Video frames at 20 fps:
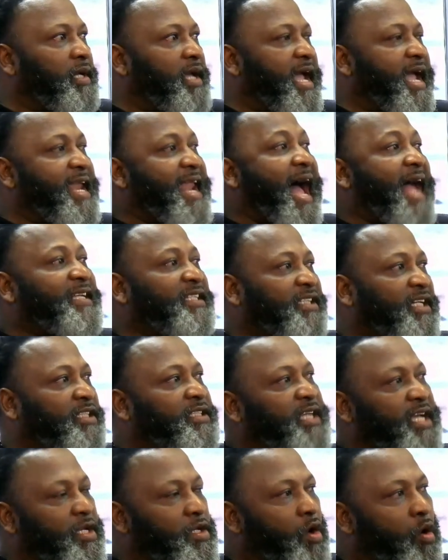And I
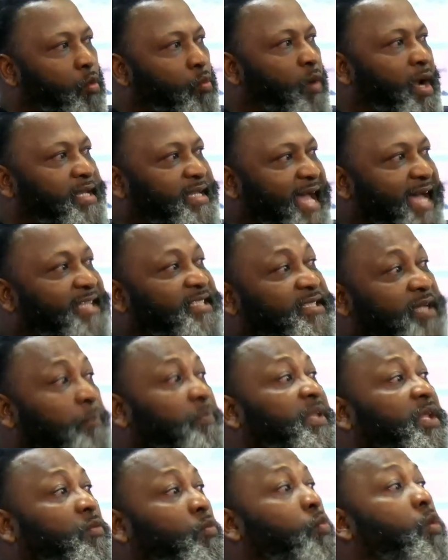just didn't know what that
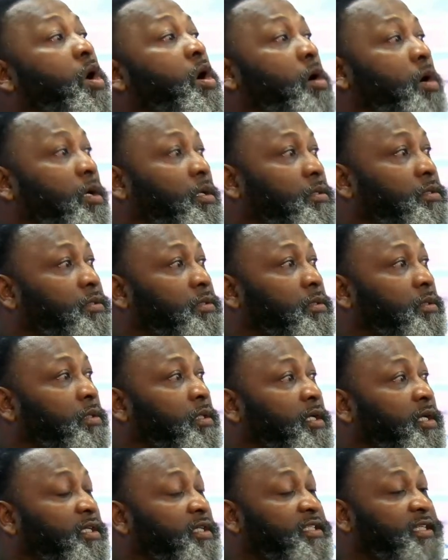something was.
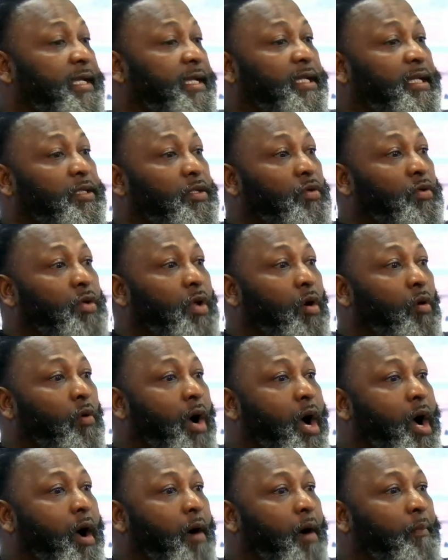See,
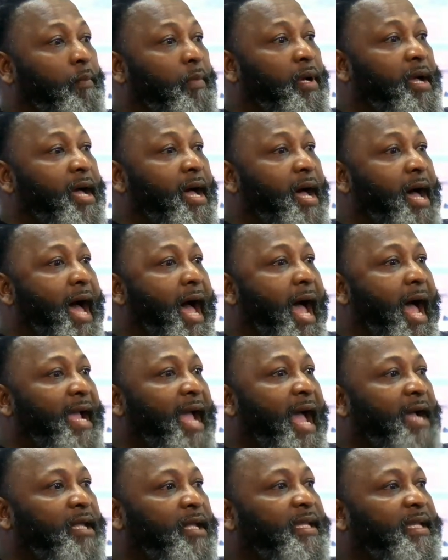I
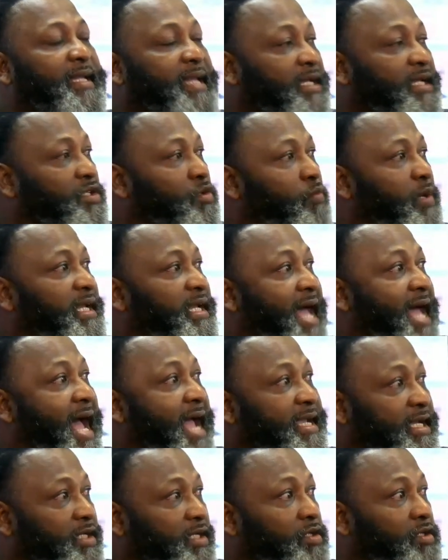got clean at
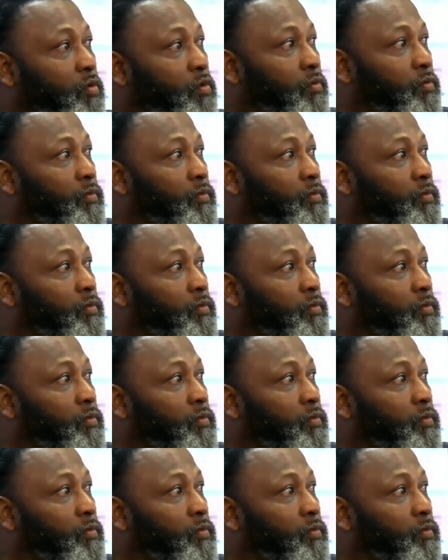29 years old.